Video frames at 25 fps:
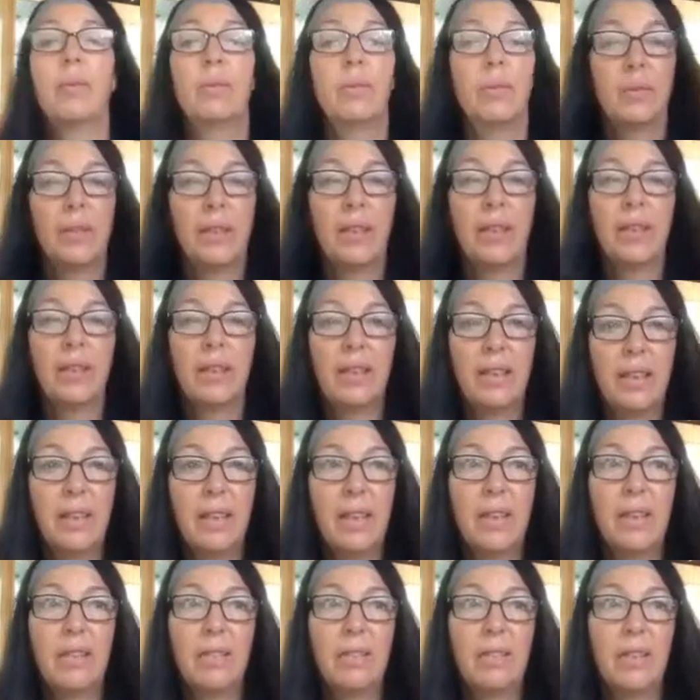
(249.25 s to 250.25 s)

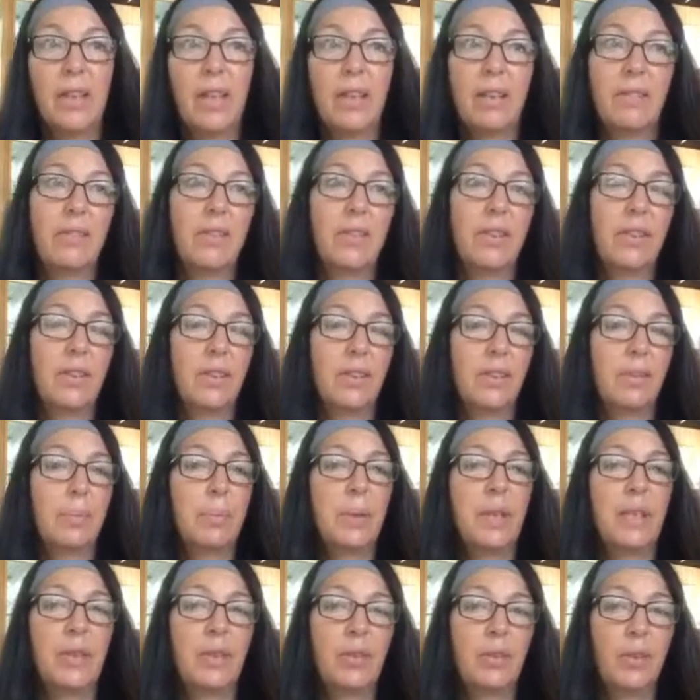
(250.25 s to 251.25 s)
really have loved just
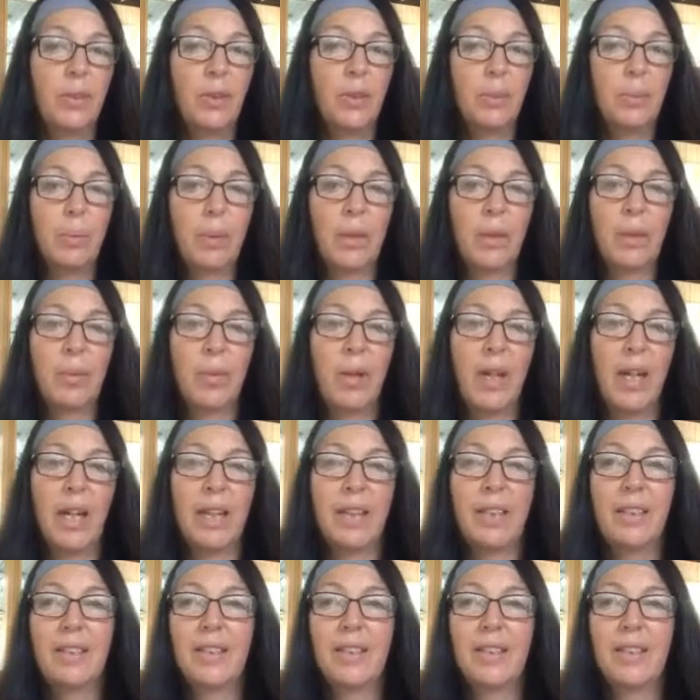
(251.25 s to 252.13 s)
being super quiet.